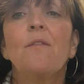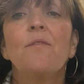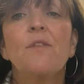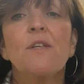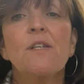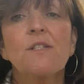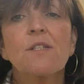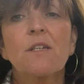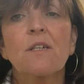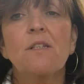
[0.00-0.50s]

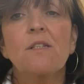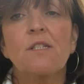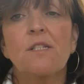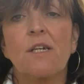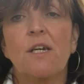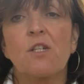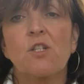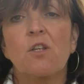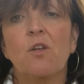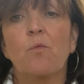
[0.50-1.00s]
This
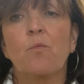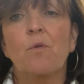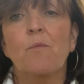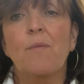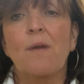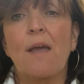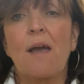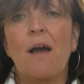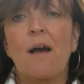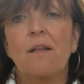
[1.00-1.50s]
concession would
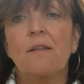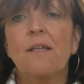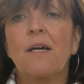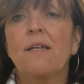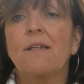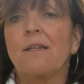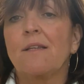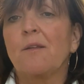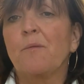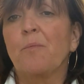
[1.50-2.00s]
be
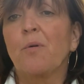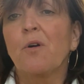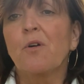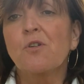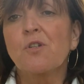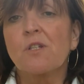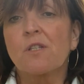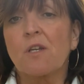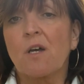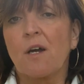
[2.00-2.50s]
outlined in the
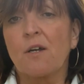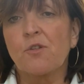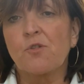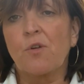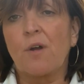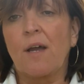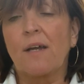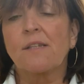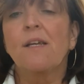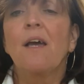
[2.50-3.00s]
purchase
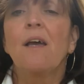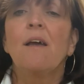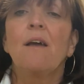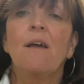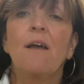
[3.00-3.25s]
contract